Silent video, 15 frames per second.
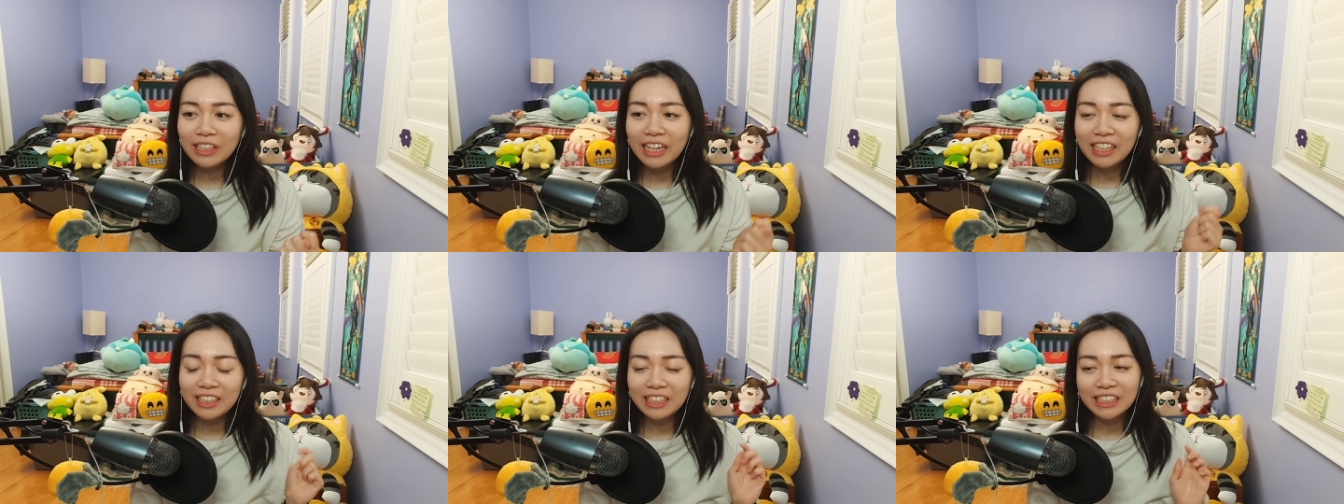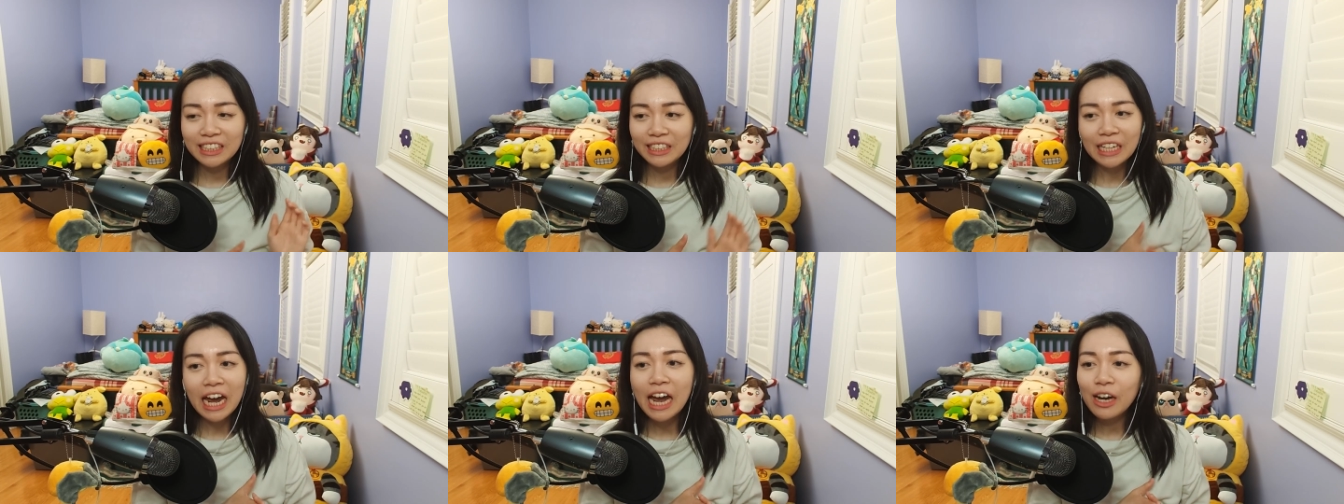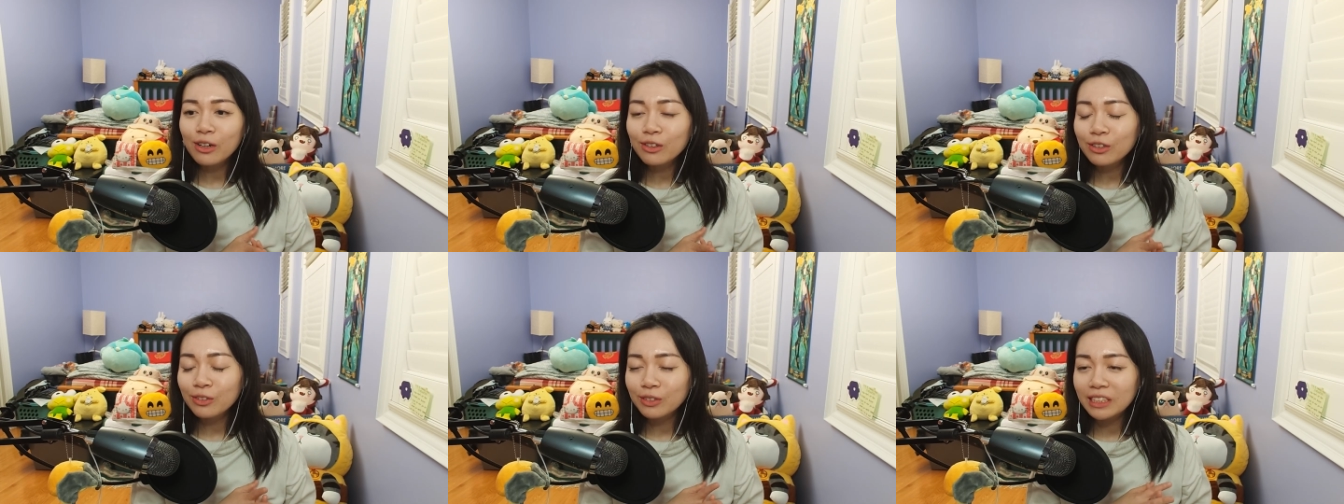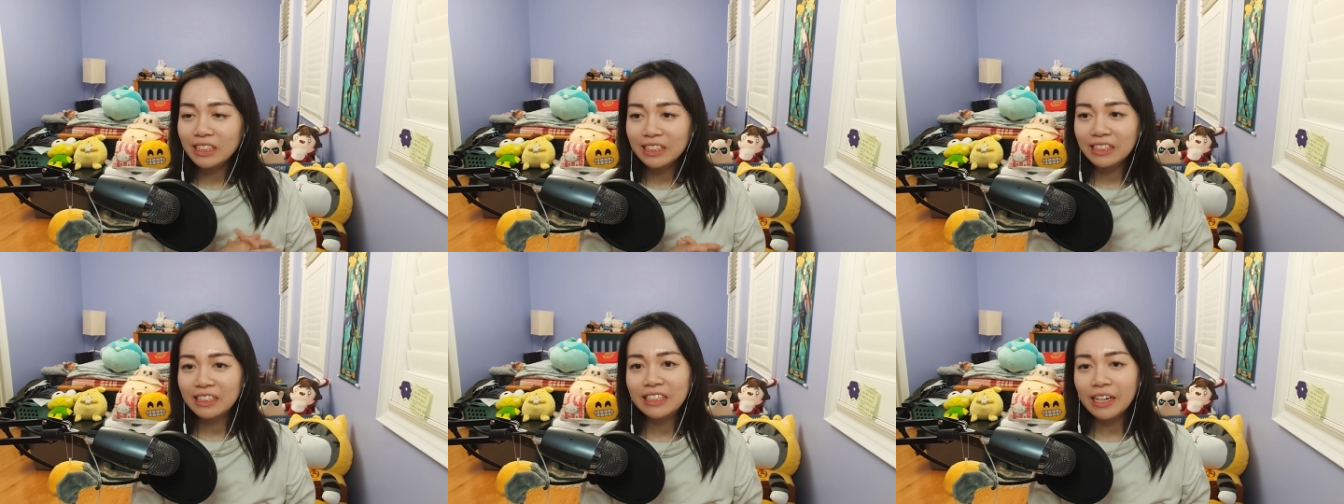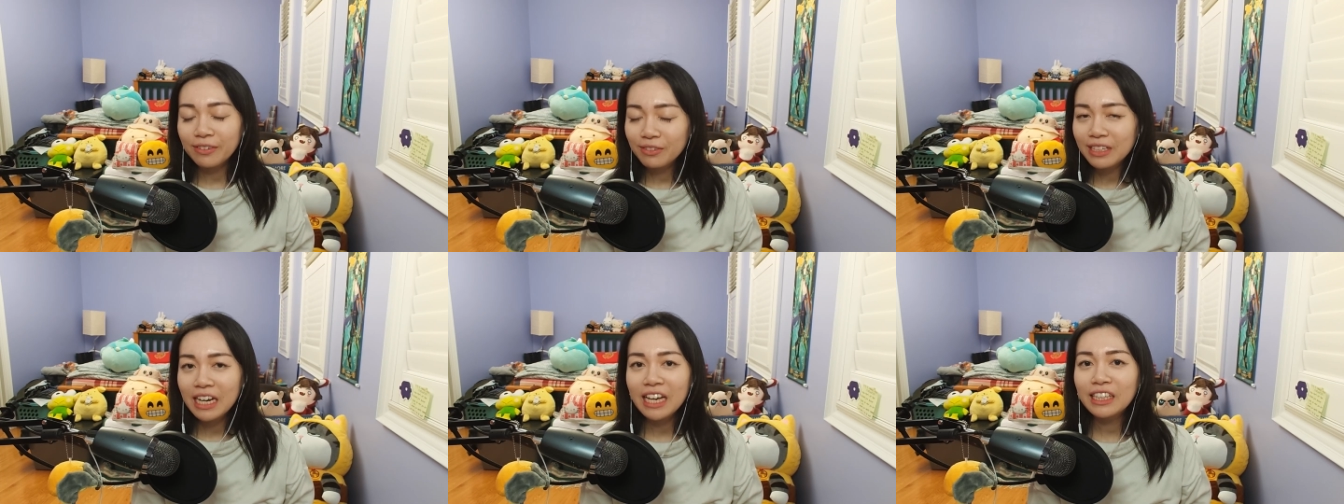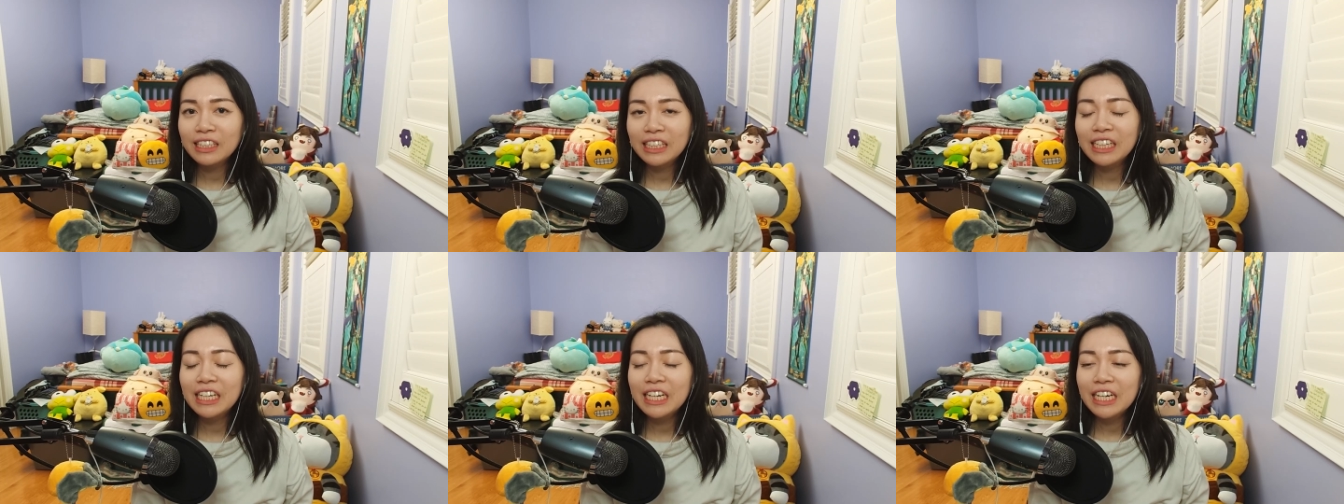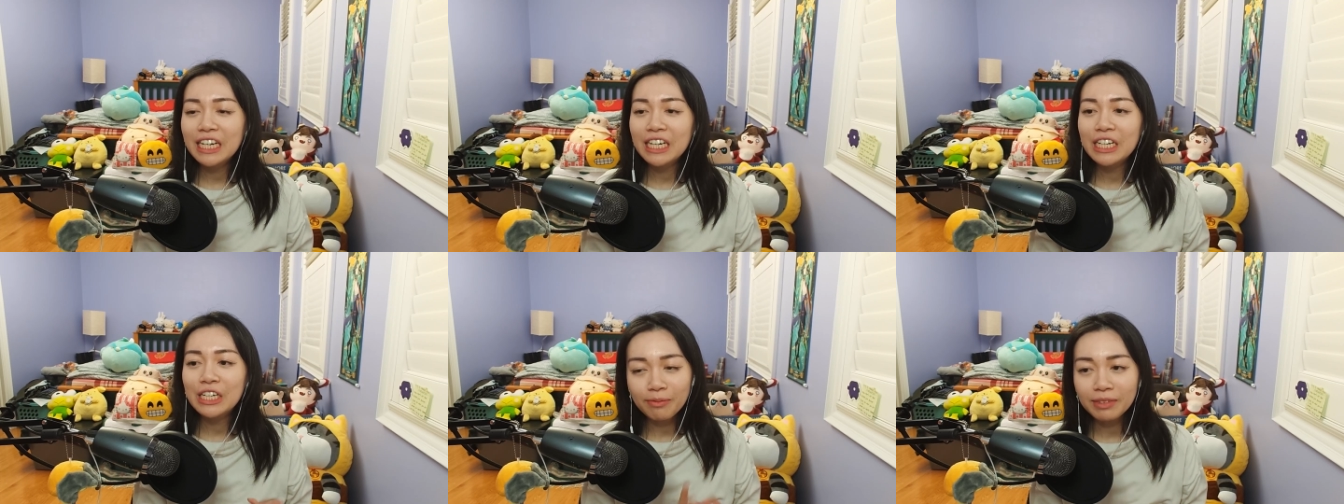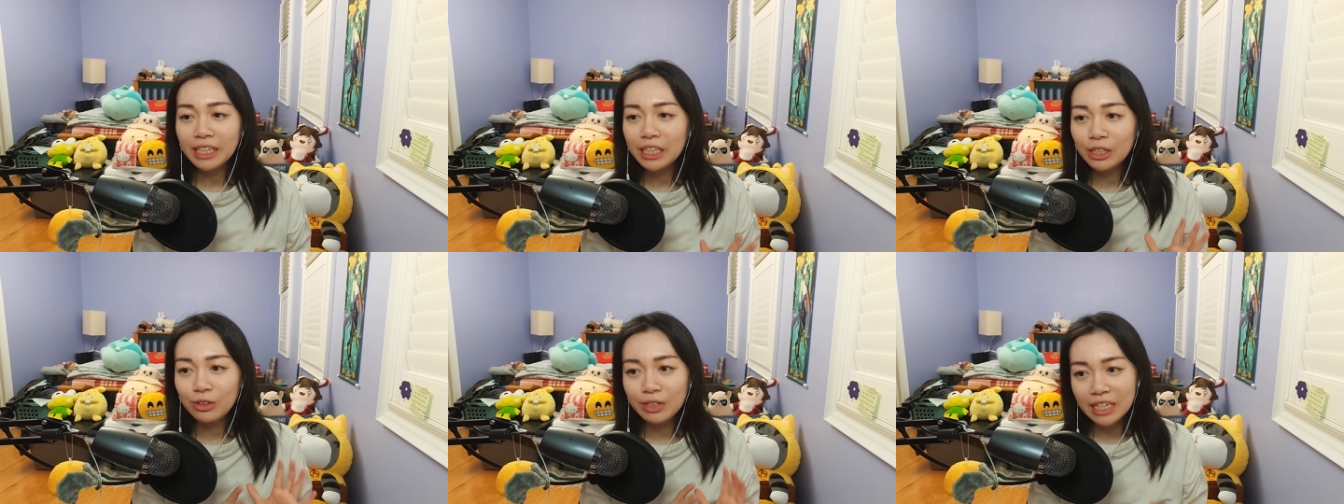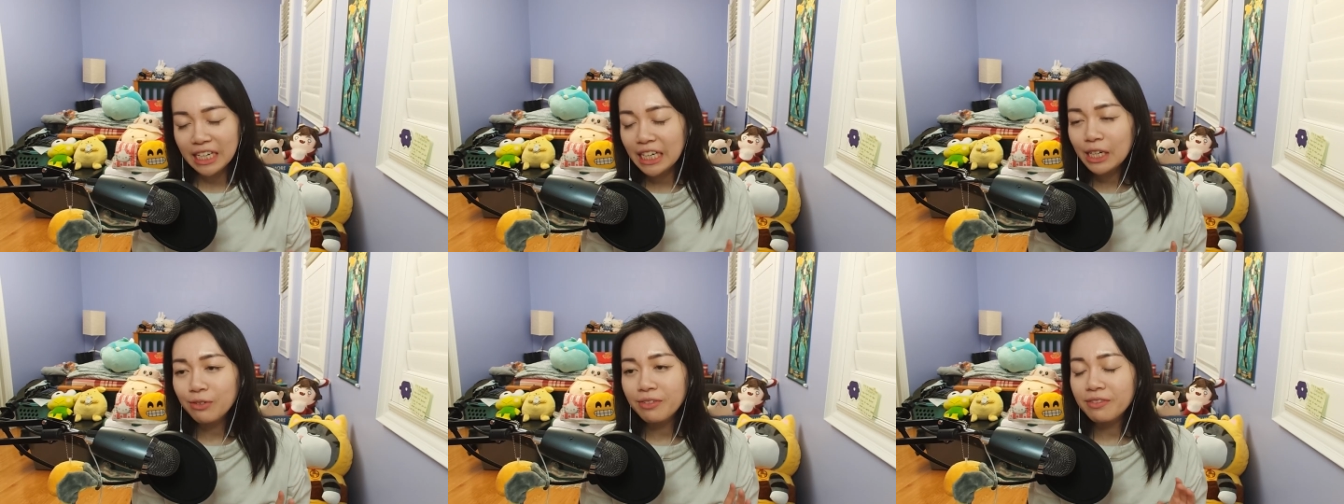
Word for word: Like this style was definitely something unique.